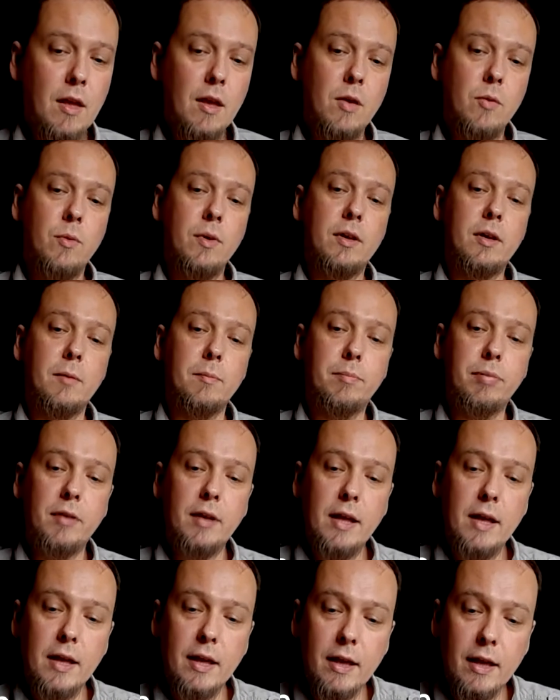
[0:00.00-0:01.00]
we can
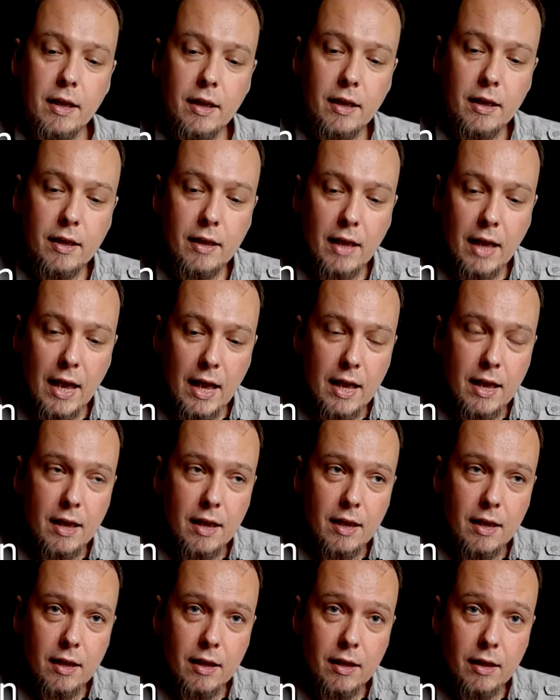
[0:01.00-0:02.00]
play
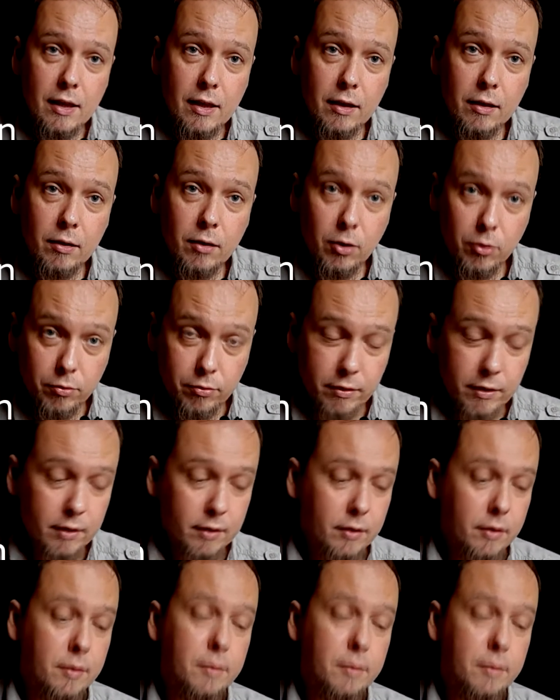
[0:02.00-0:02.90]
A Locrian,